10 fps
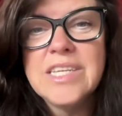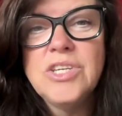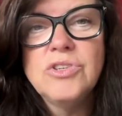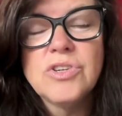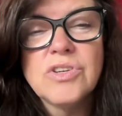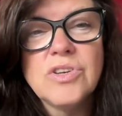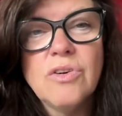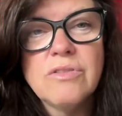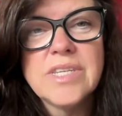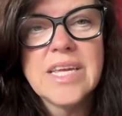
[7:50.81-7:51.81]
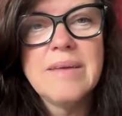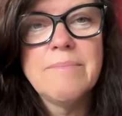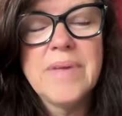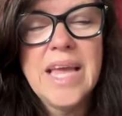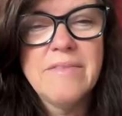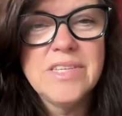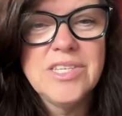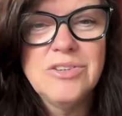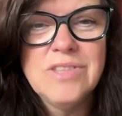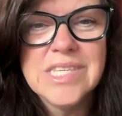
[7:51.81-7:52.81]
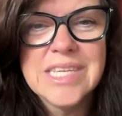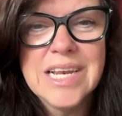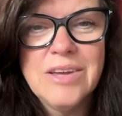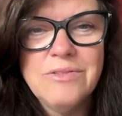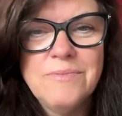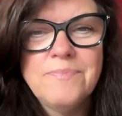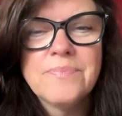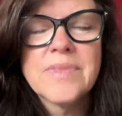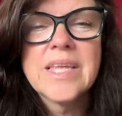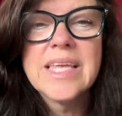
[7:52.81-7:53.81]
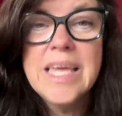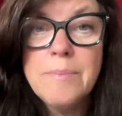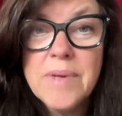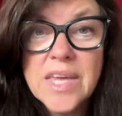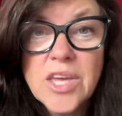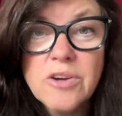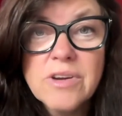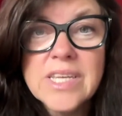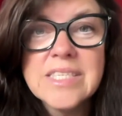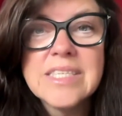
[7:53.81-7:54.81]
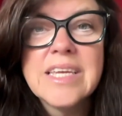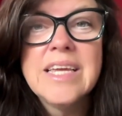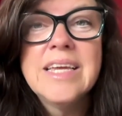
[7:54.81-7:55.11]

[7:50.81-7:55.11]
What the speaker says: and you should not be having to do this alone. Keep being curious,